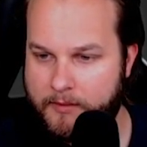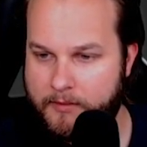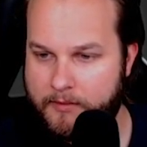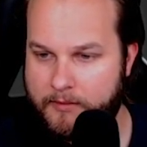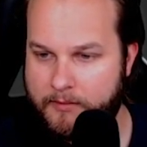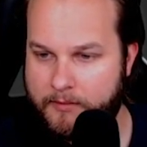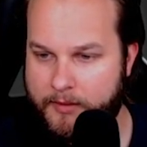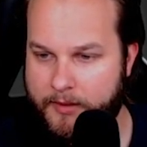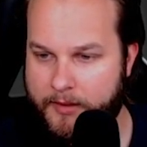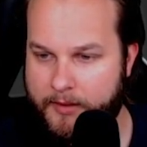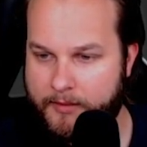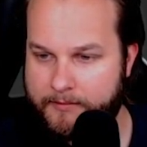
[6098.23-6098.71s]

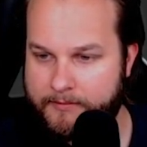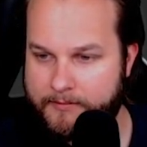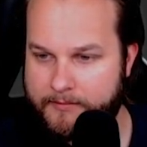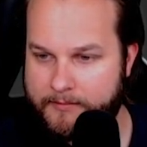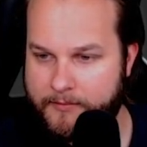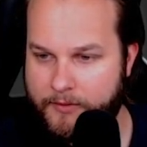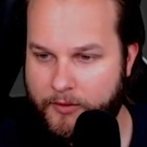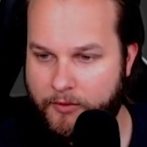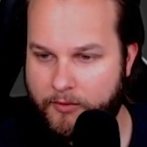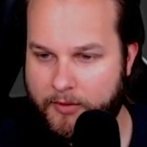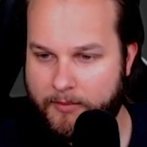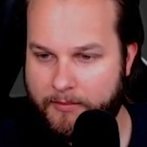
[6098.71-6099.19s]
Yeah,
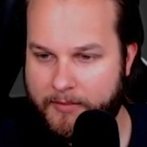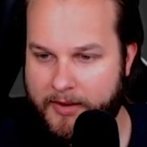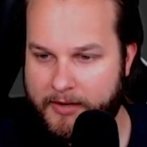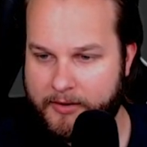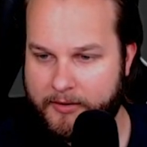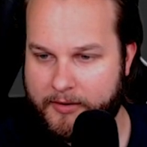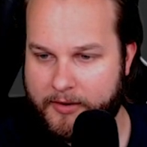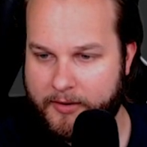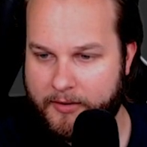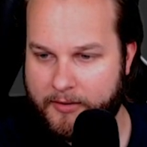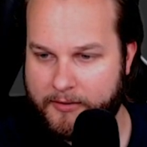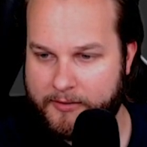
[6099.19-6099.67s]
you are a minor
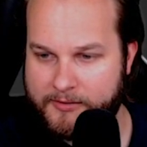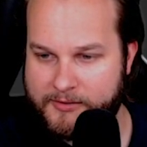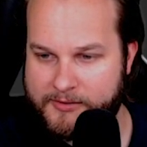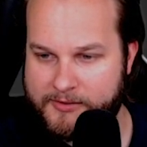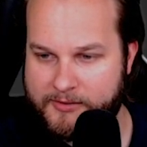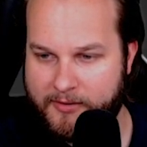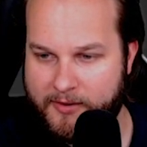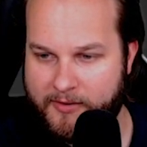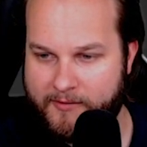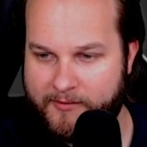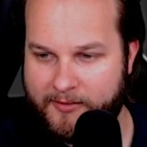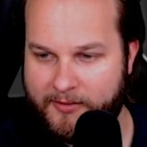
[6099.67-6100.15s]
character in the
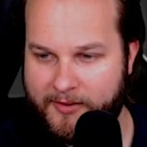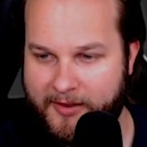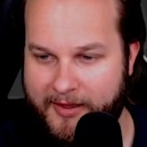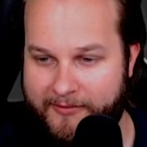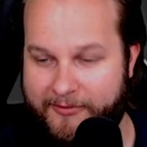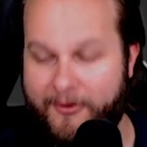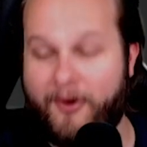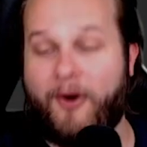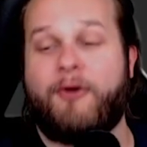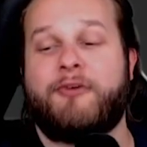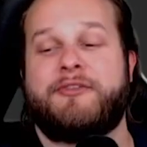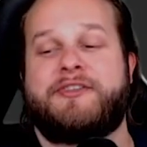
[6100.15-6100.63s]
story of your life.
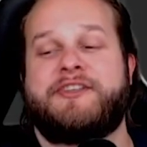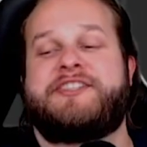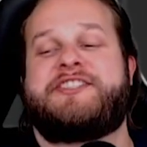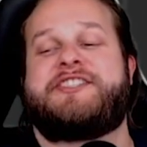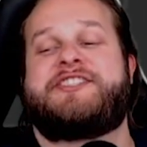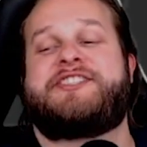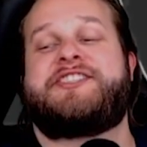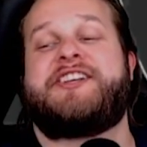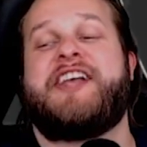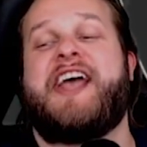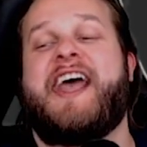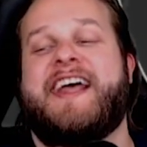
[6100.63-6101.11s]
Holy
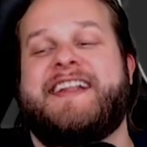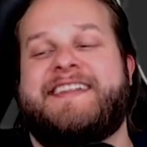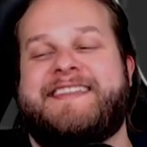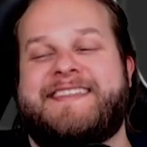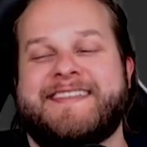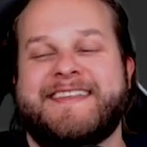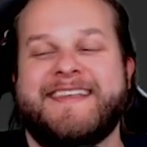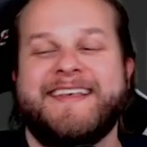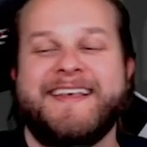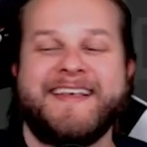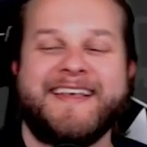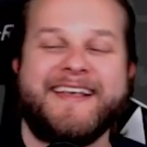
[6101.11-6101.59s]
shit!
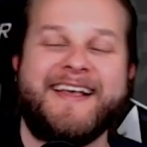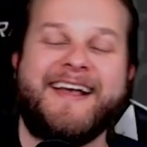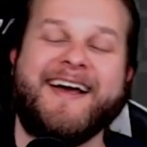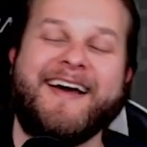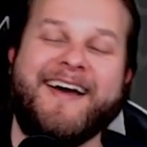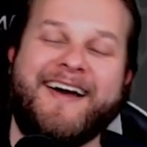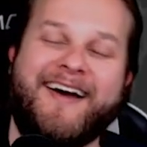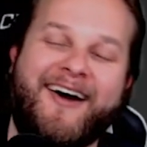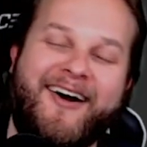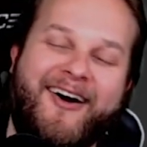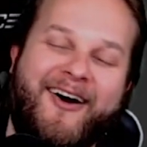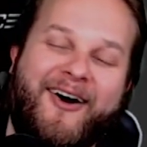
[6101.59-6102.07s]

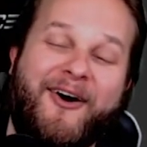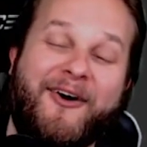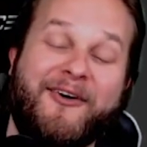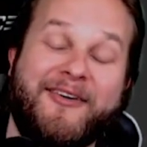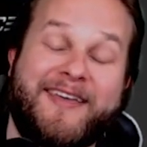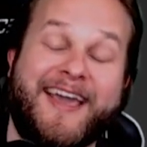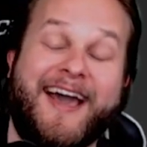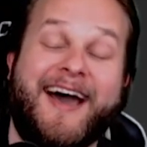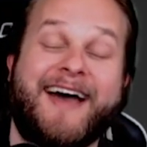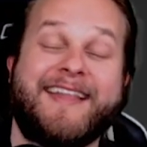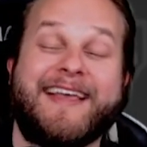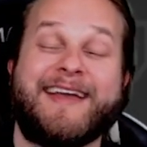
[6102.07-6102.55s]
Oh
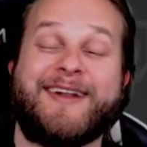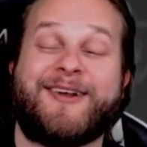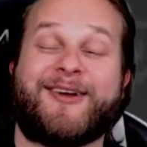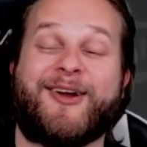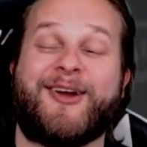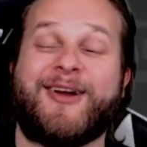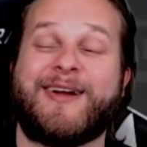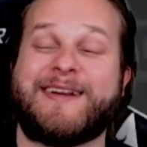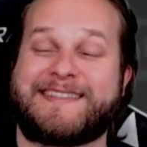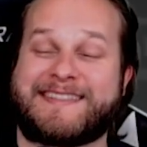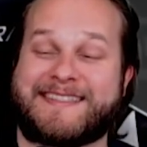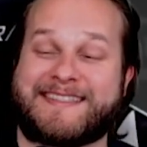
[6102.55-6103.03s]
God, that
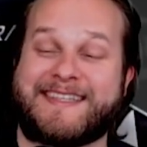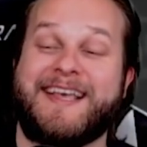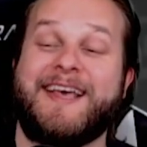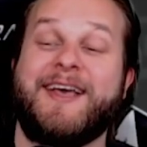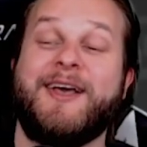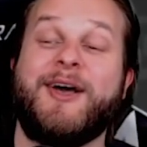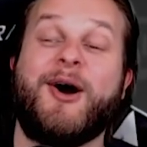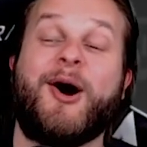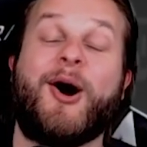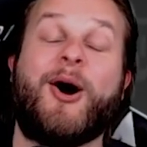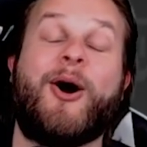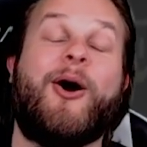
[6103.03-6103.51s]
hurts.
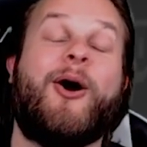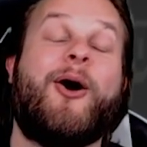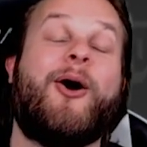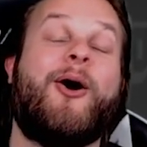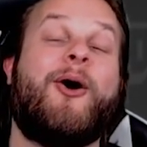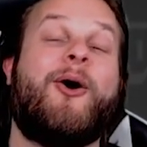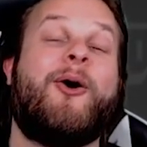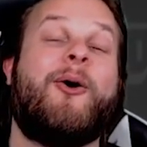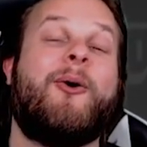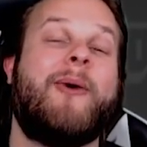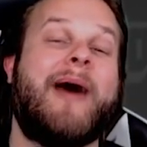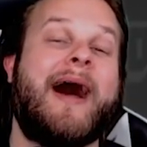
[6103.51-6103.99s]

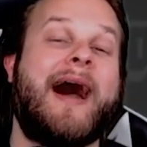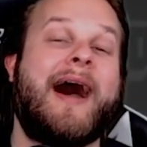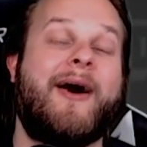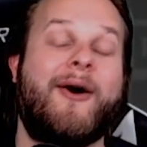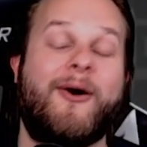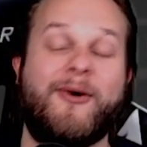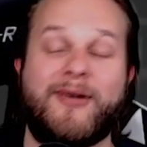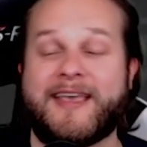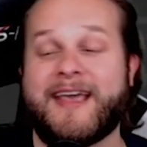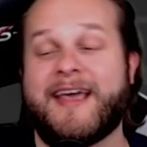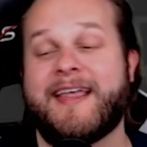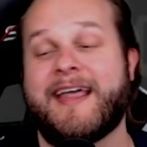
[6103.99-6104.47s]
Oh
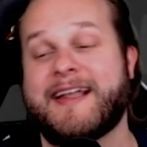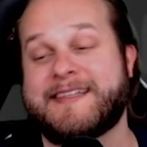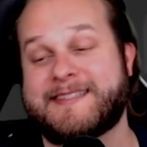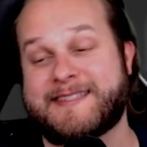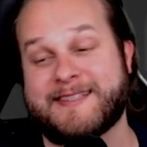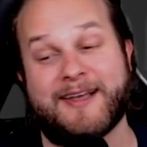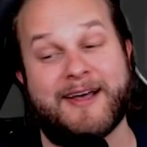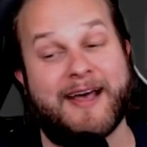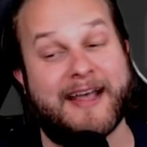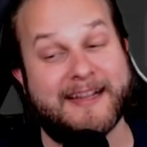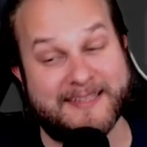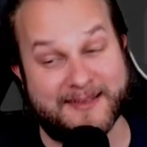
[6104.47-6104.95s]
wow. Okay, that's
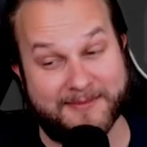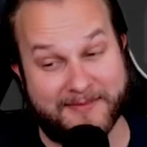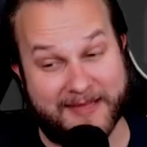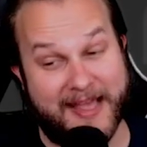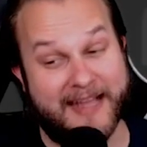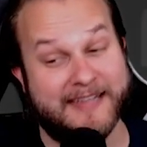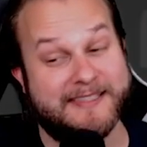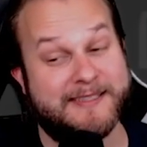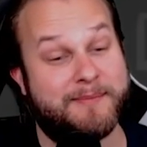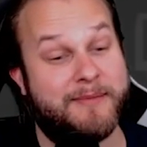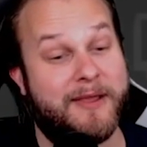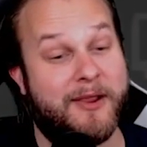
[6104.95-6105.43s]

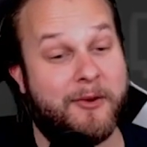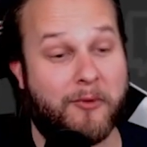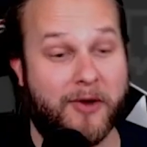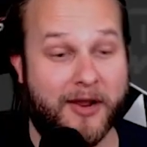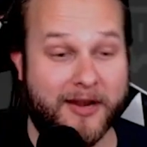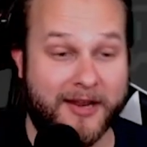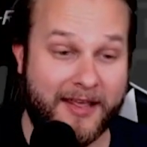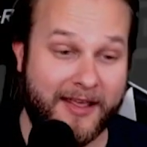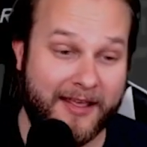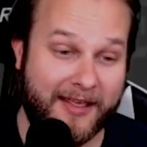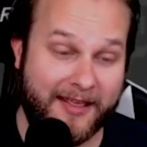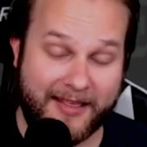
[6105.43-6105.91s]
a big one.
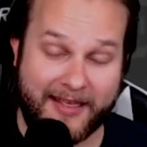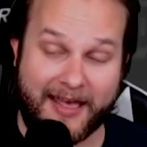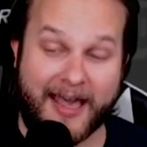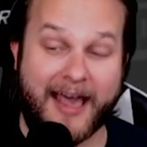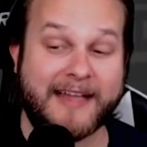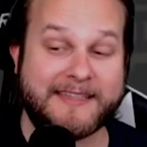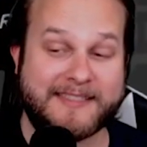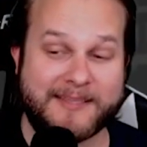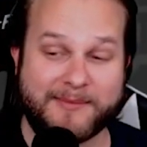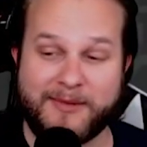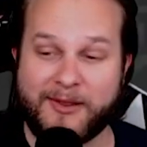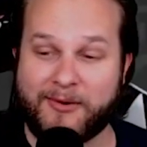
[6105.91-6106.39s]

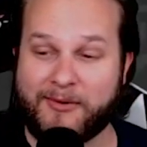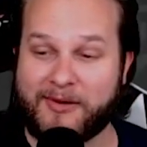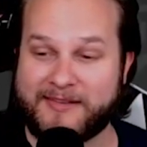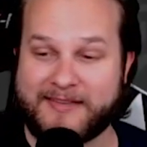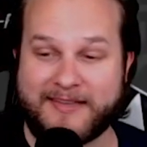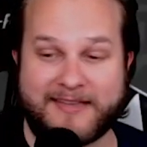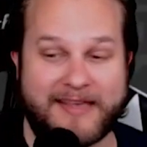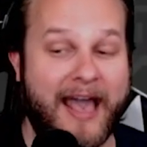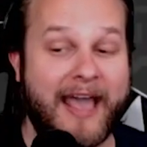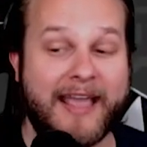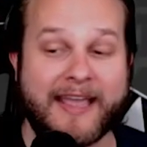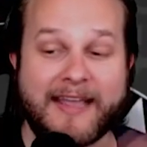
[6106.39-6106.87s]
That's a big one.
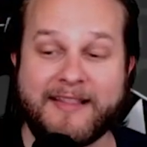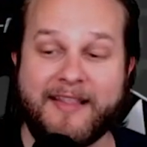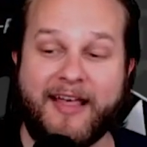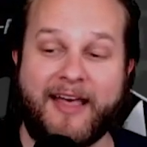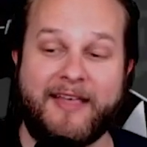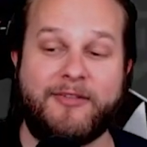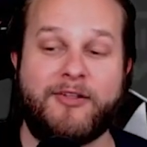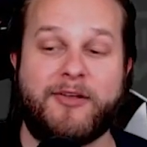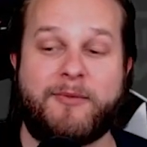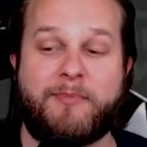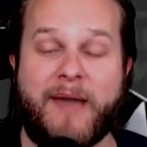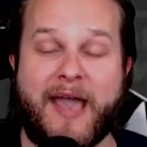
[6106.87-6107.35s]
Like I
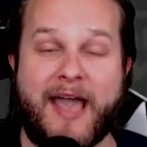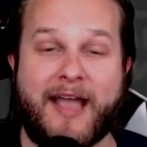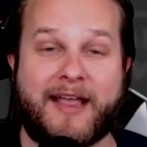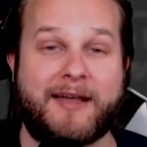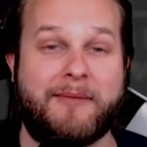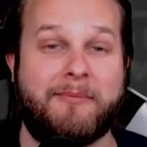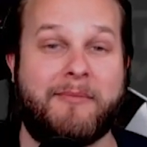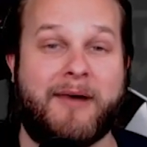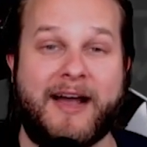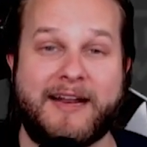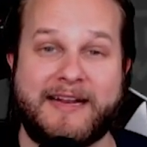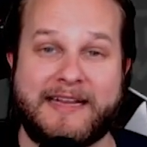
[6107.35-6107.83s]
can look back
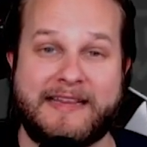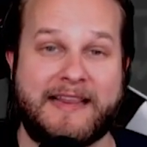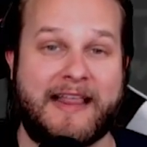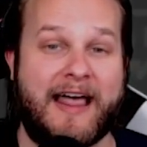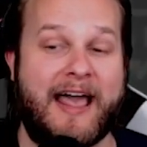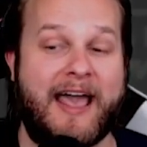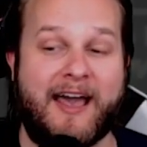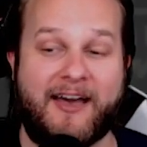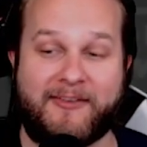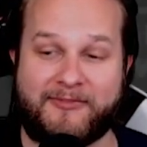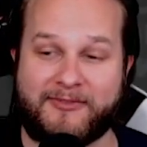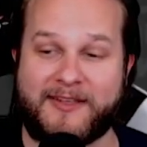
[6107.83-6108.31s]
on mine and
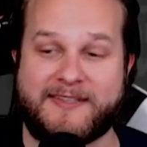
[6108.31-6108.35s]
laugh.